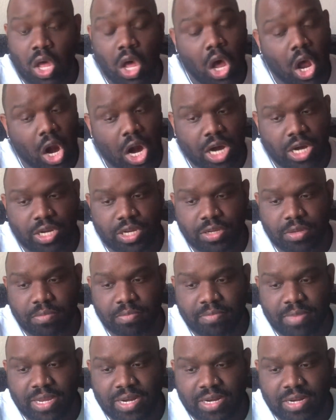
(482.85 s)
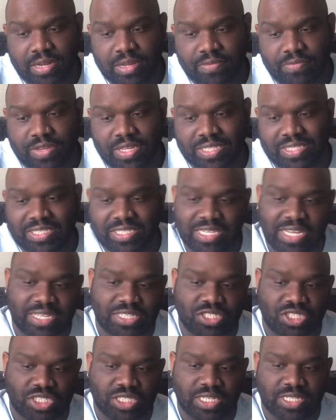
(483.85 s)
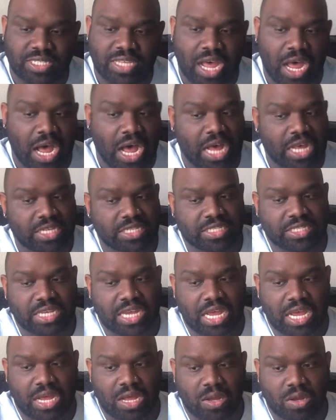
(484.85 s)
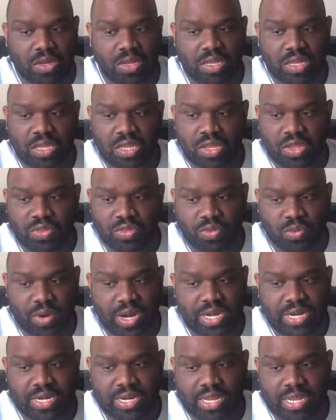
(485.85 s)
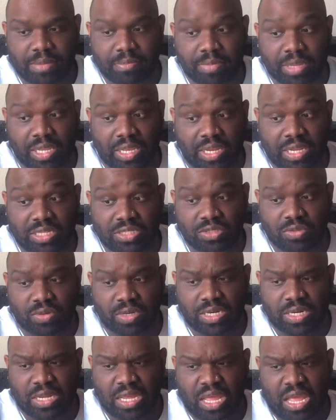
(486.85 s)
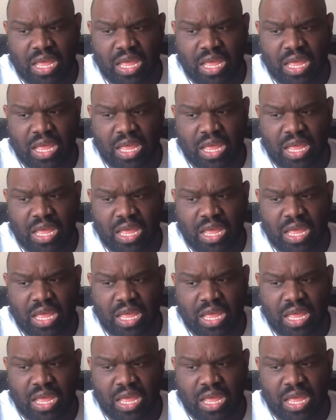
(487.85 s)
argumentative, contentious, hostile, threatening, belligerent.